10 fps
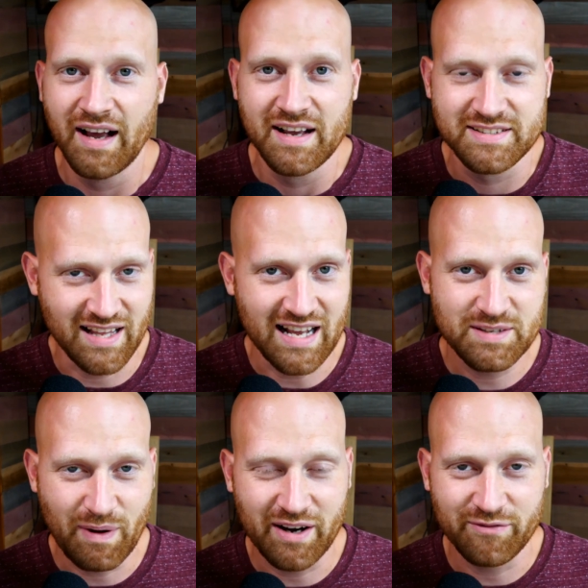So that's
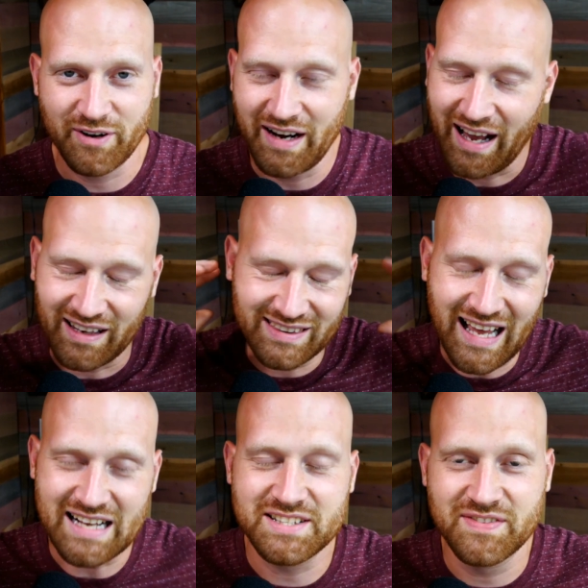about it for today.
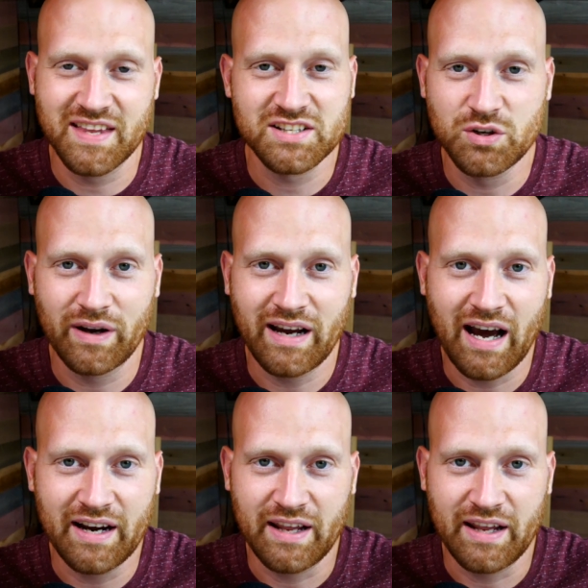Lots of things going on.